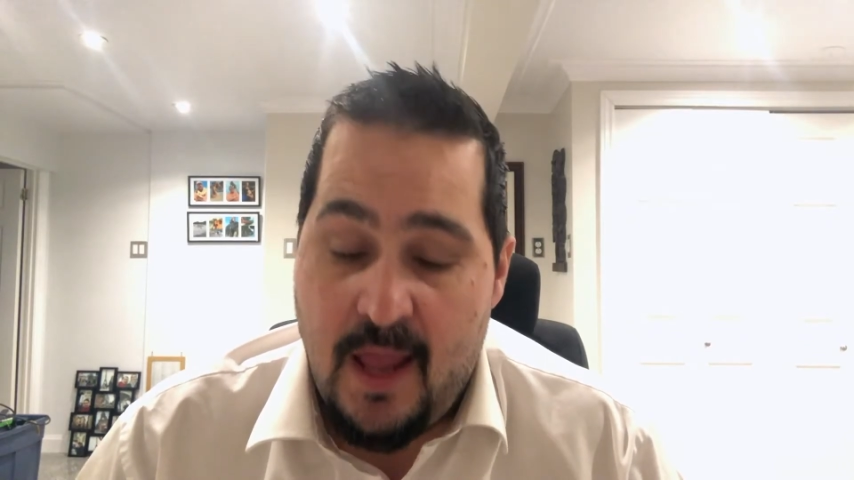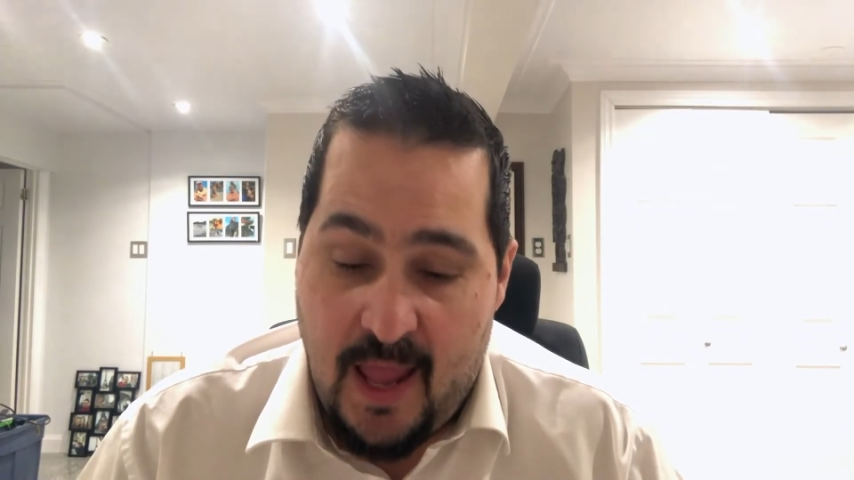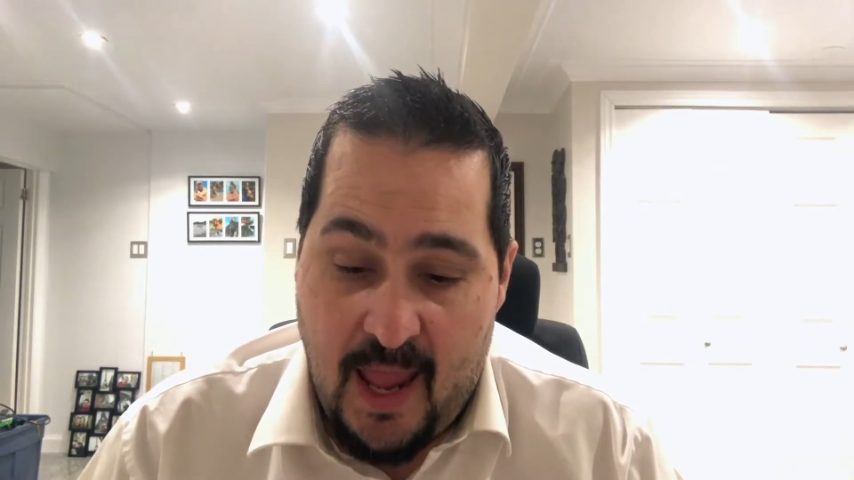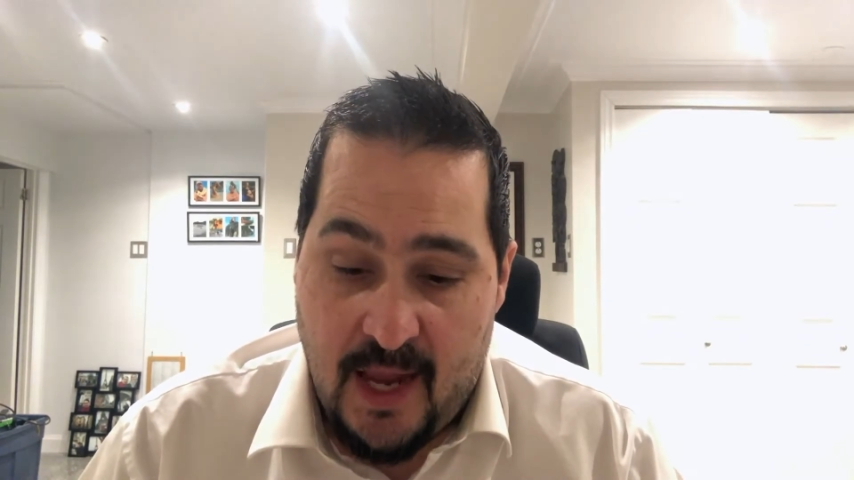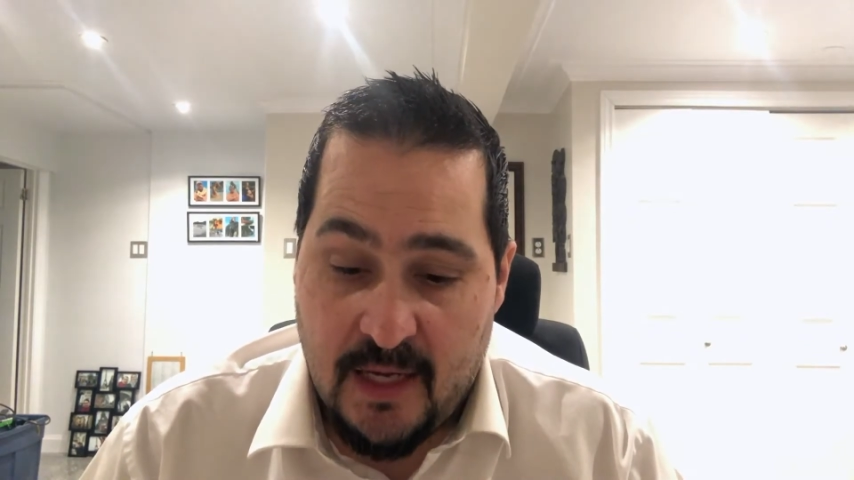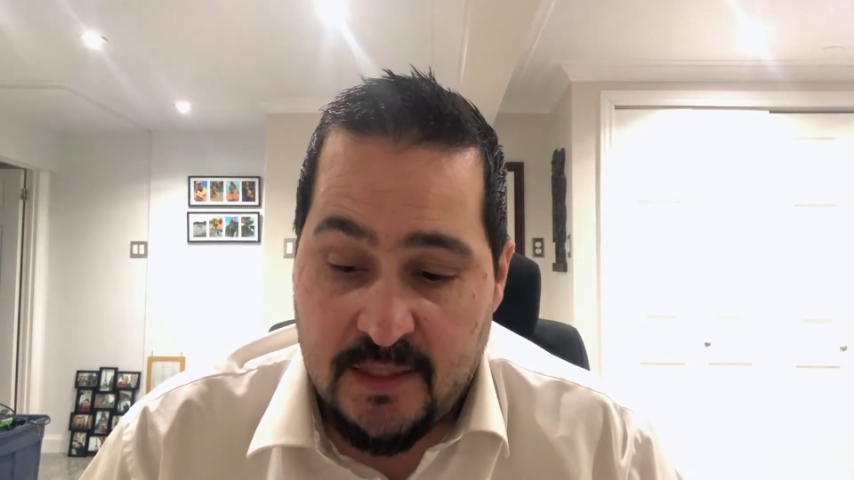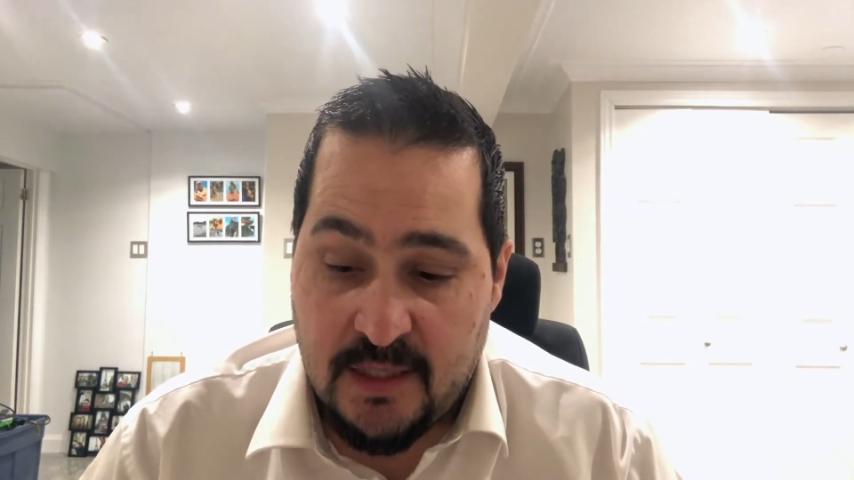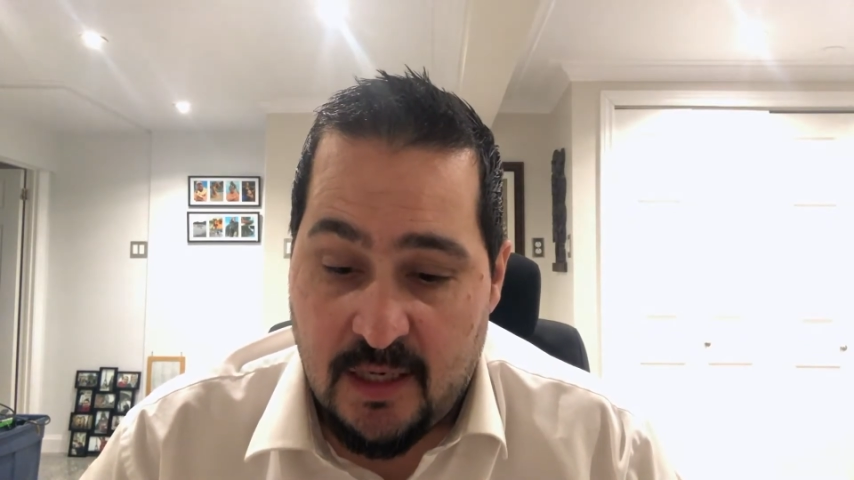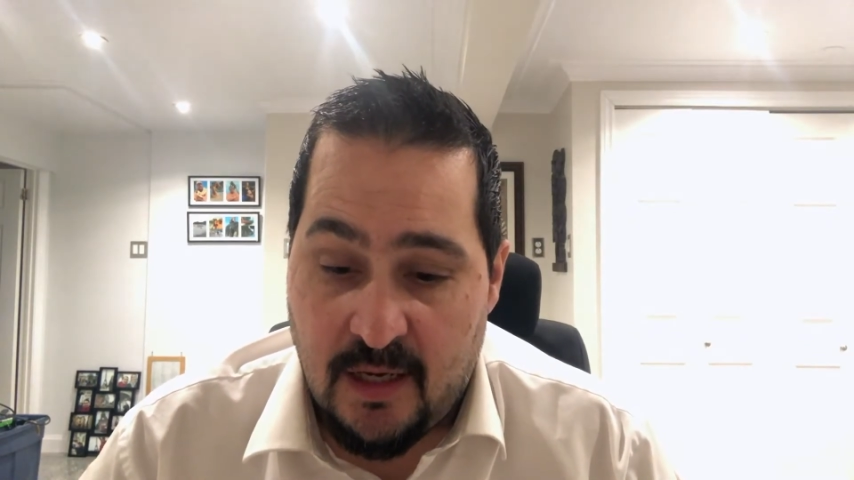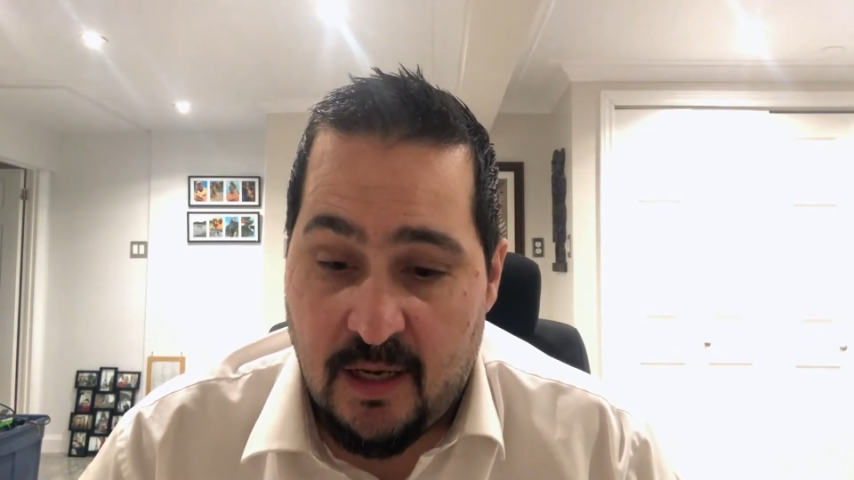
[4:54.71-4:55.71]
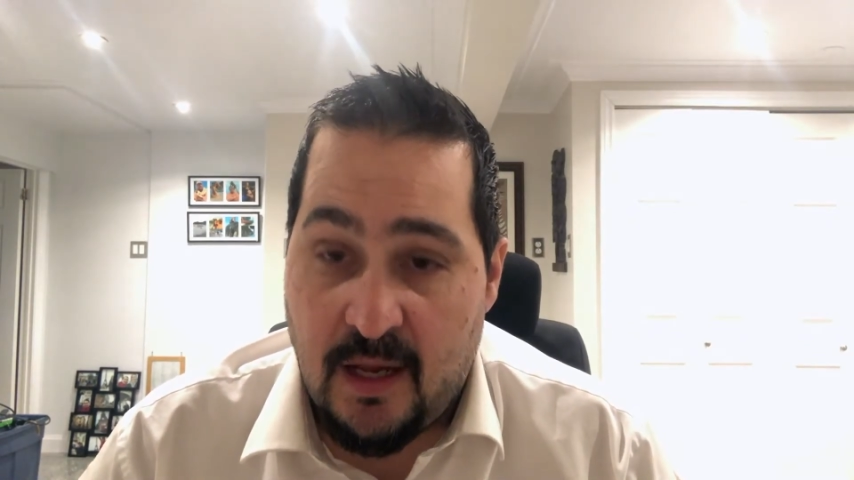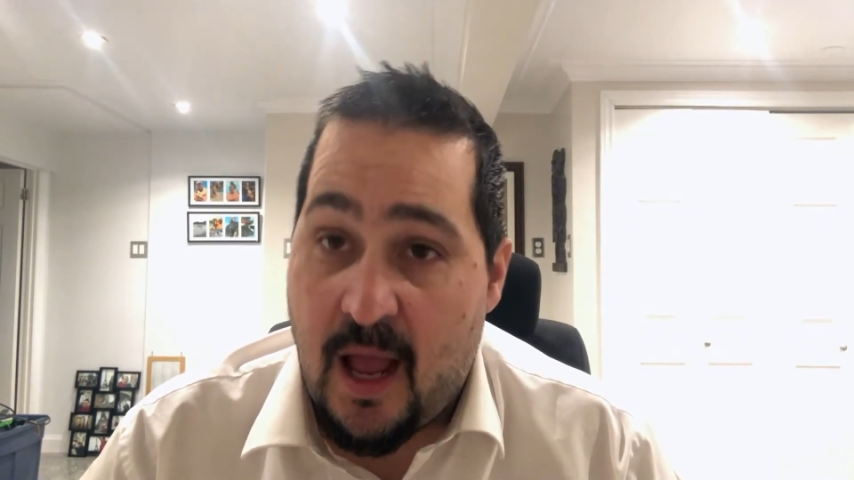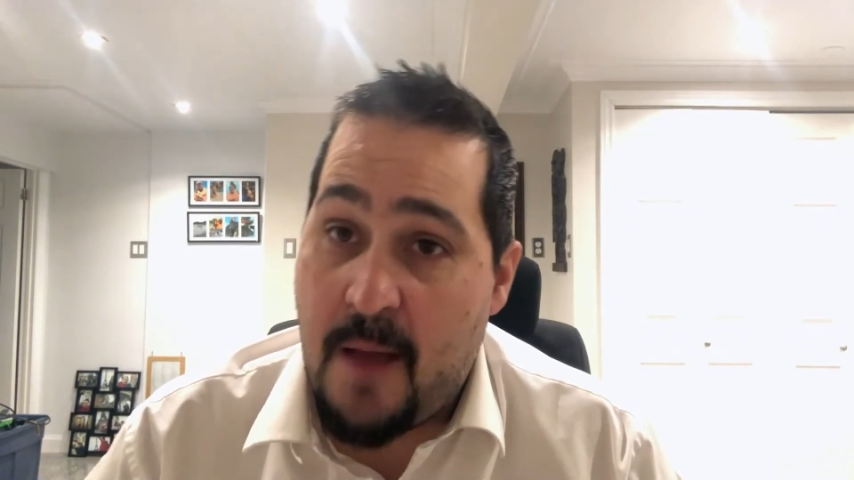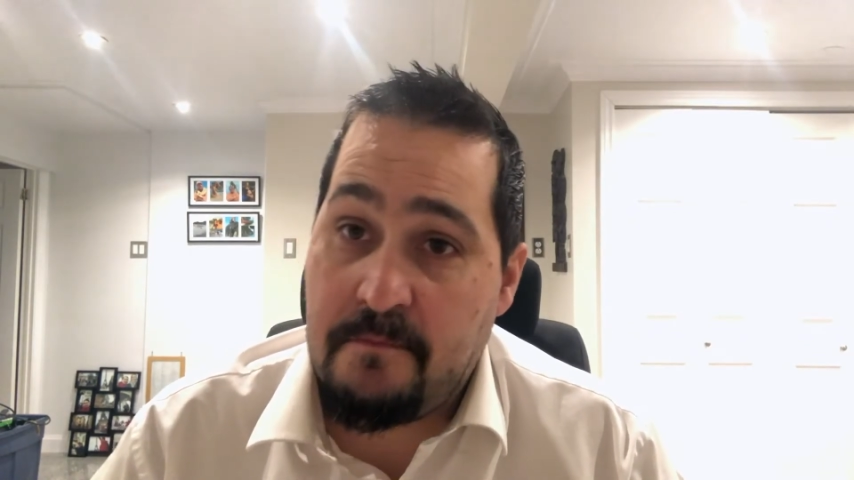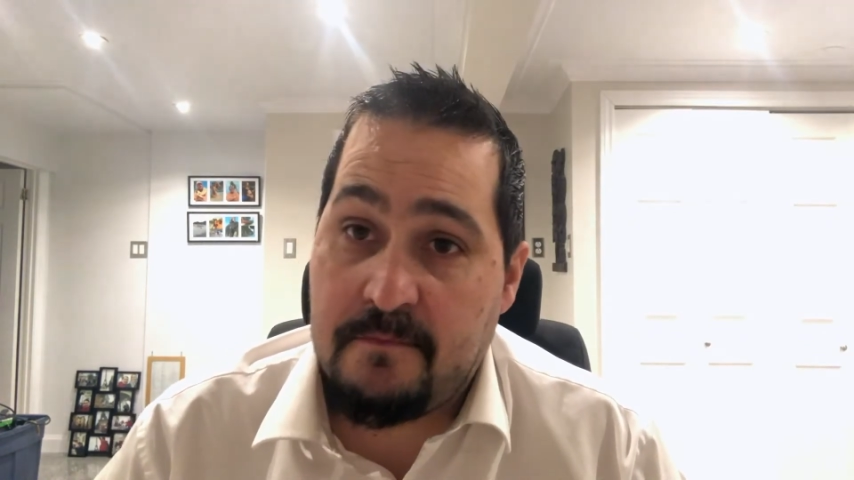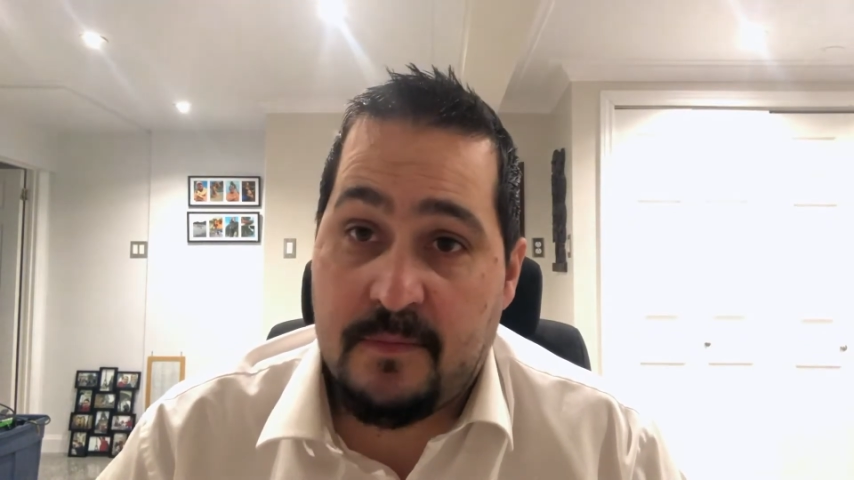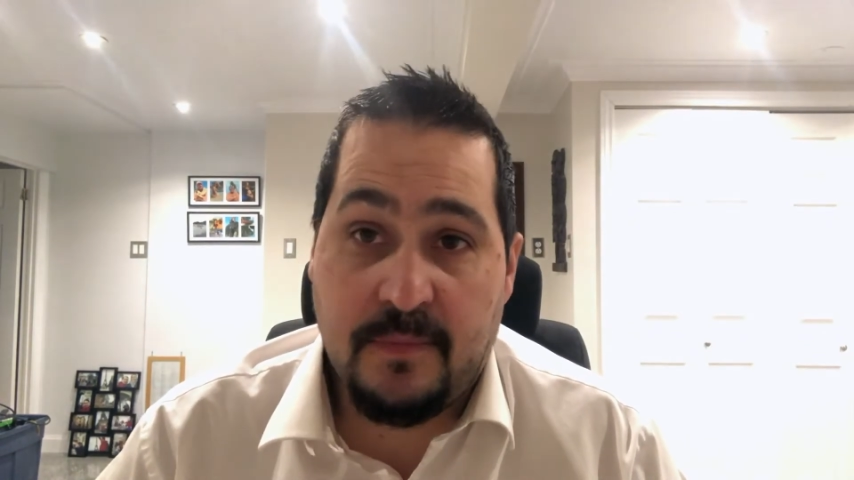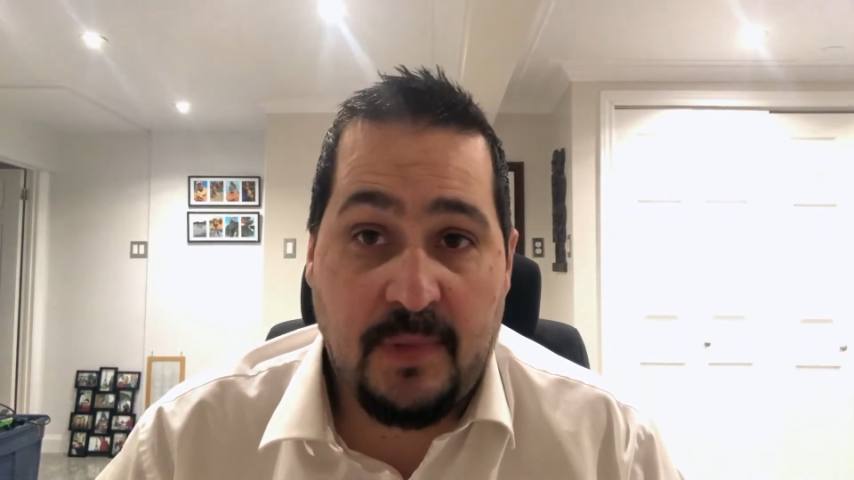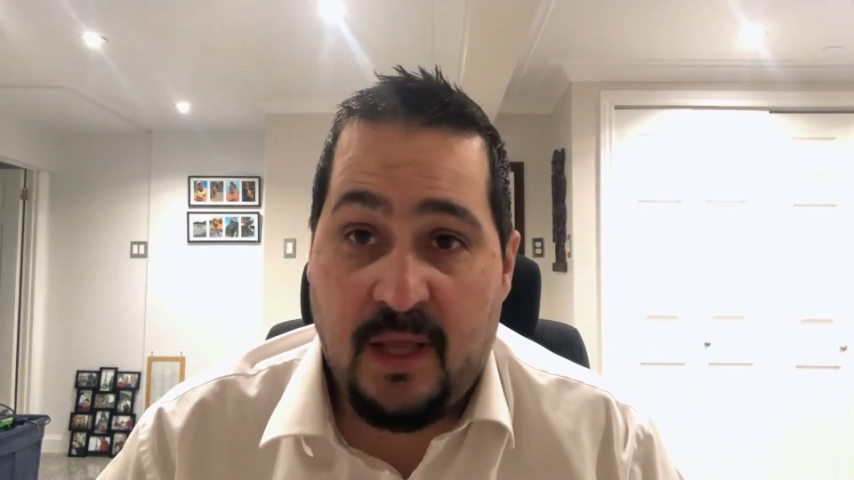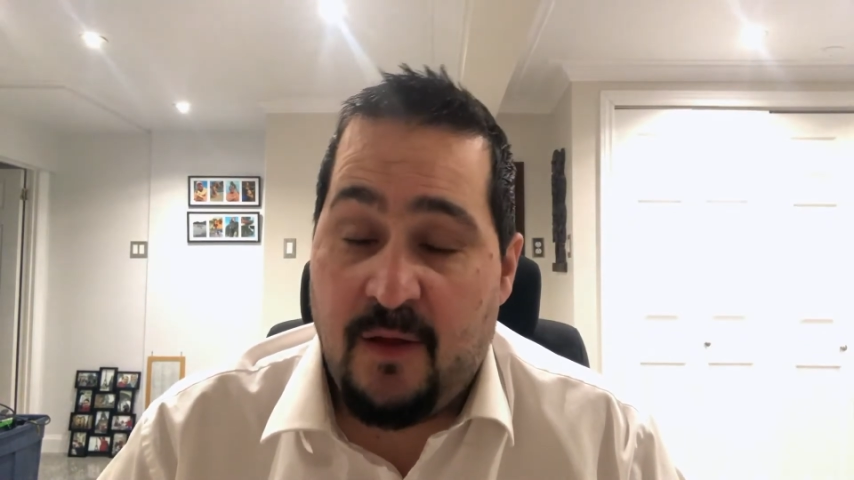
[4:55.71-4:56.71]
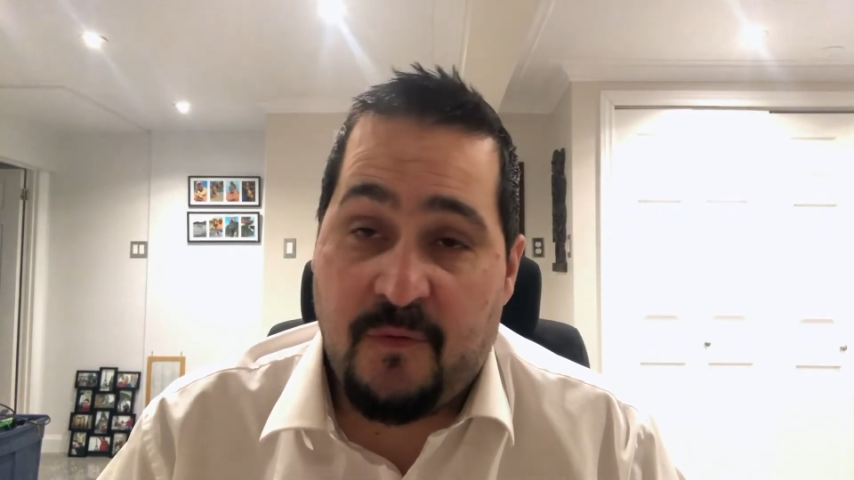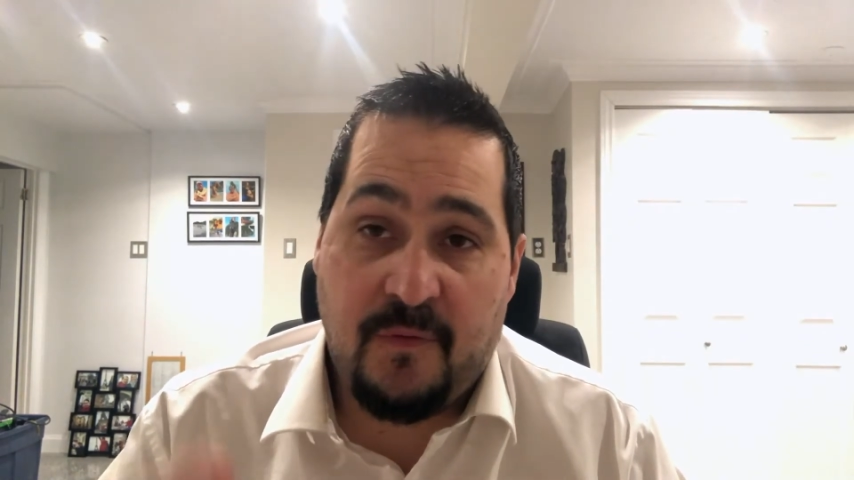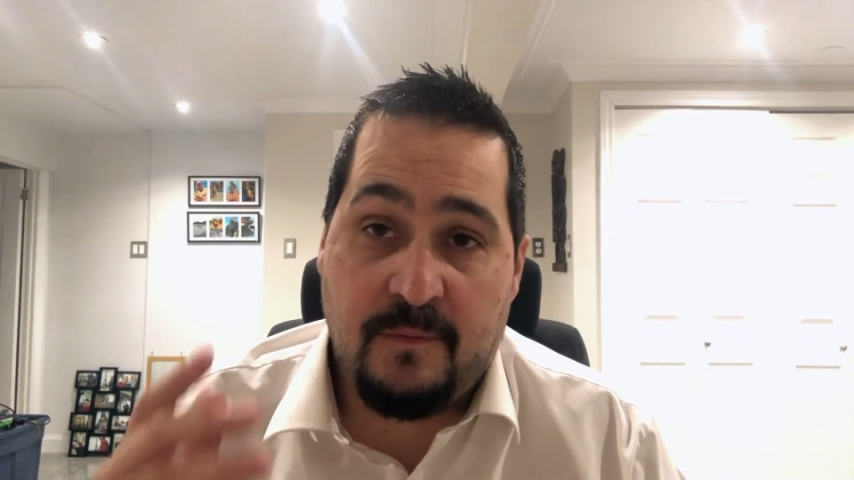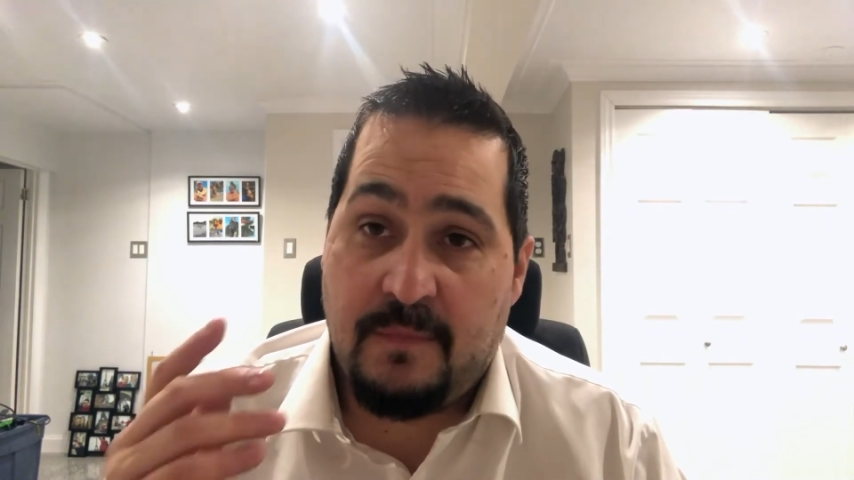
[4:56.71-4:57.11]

And if